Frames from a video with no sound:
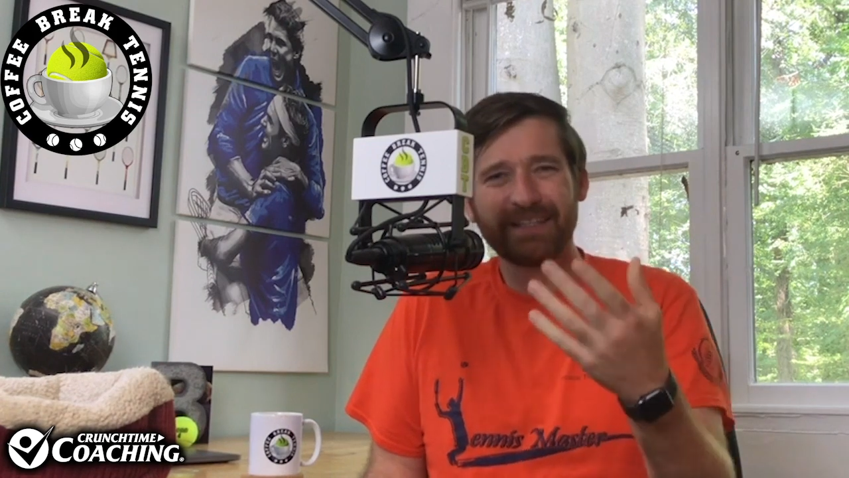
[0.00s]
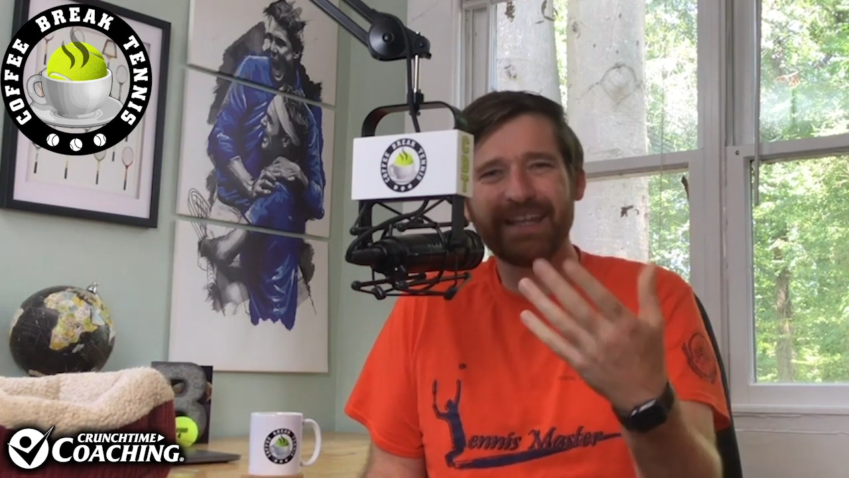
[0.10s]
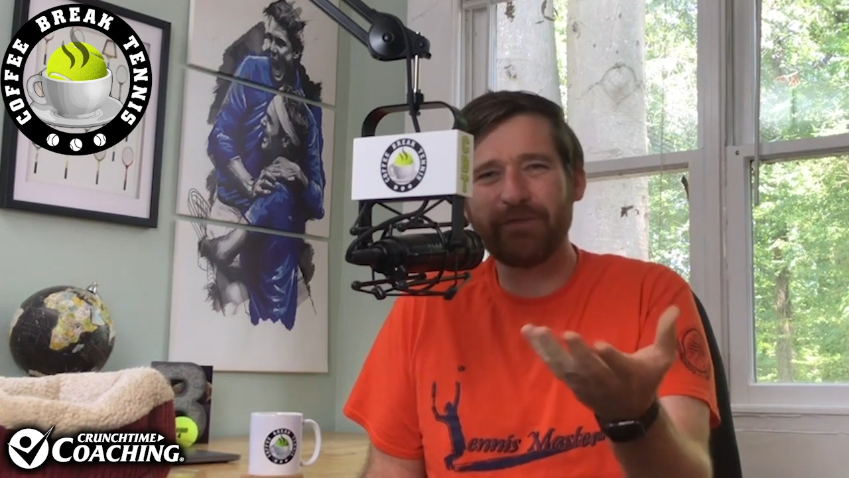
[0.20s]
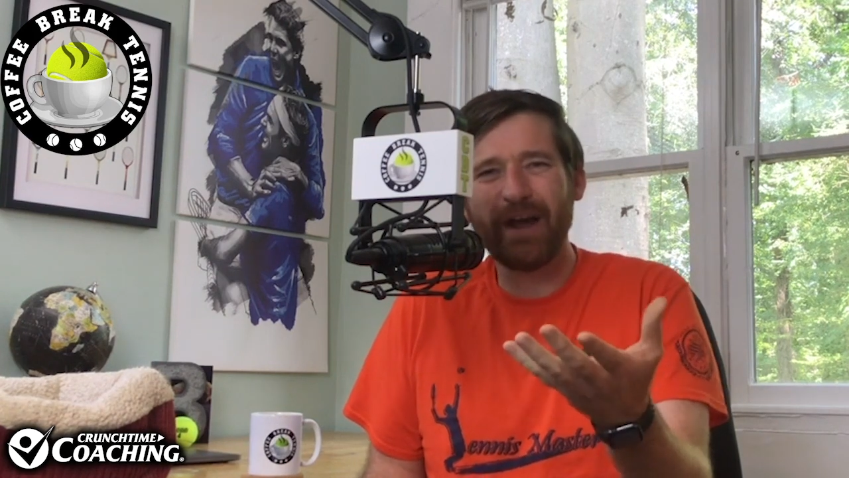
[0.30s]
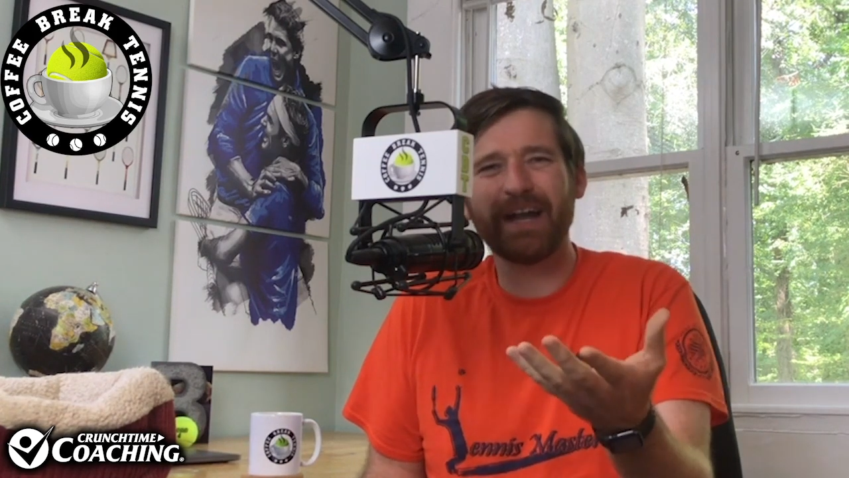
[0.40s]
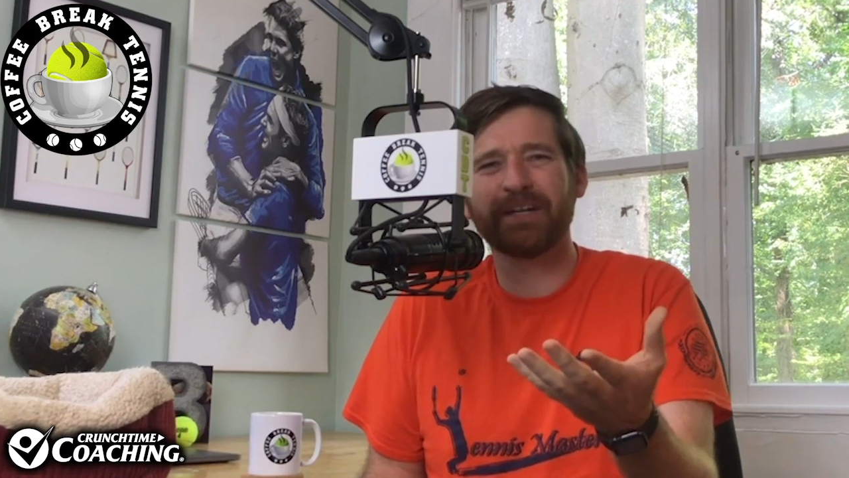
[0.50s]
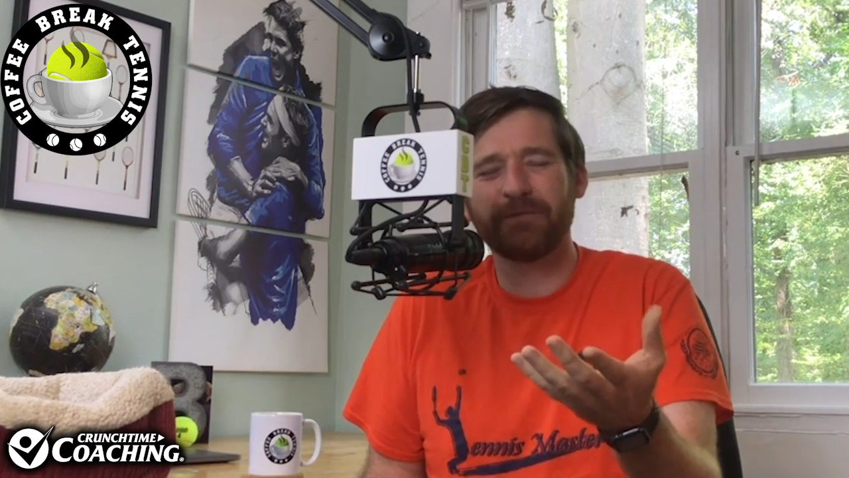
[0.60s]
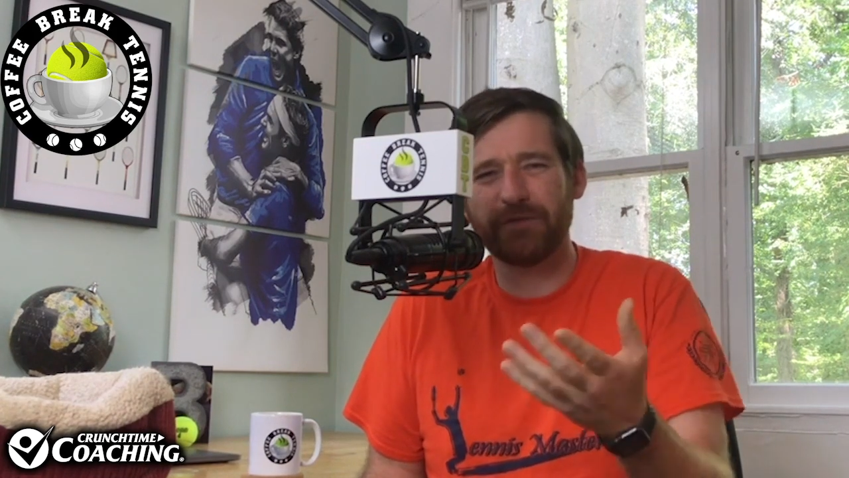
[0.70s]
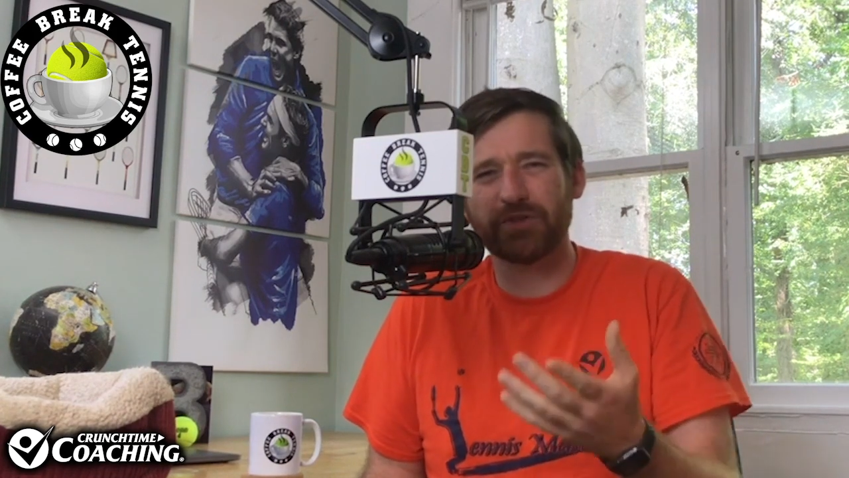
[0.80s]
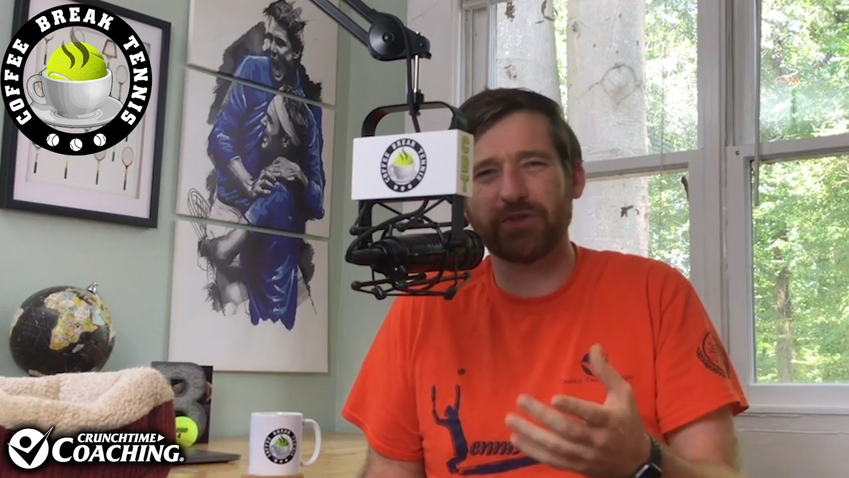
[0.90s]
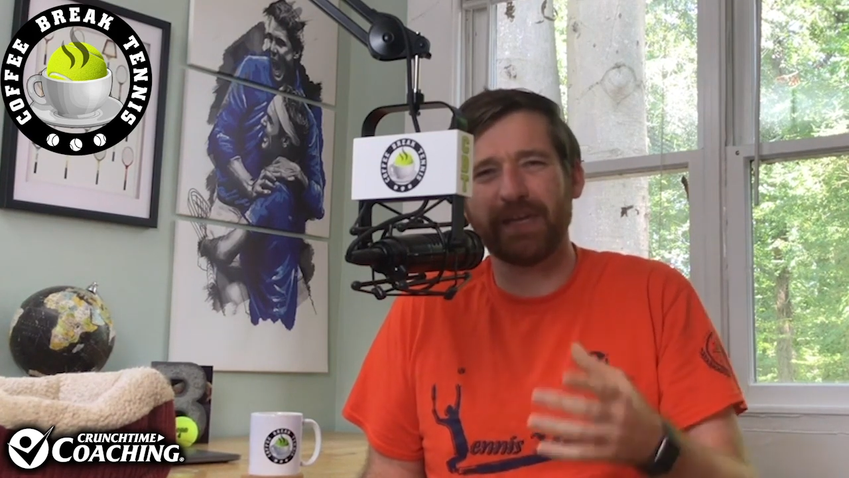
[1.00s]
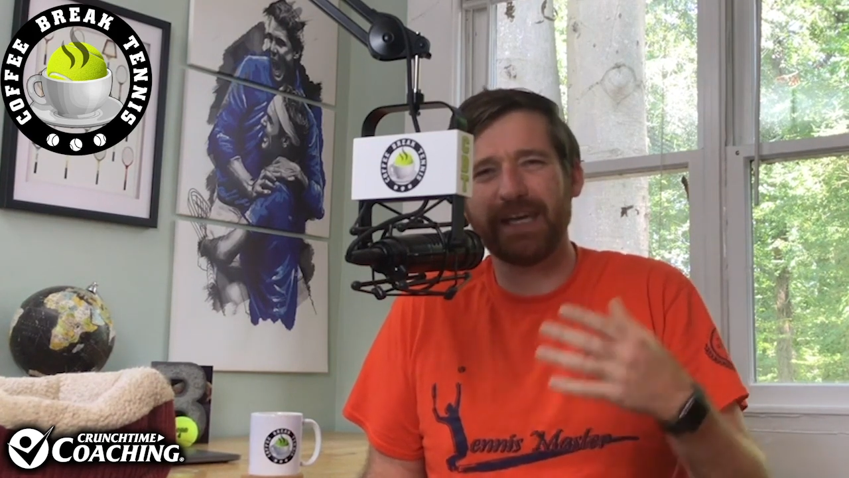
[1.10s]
never had an official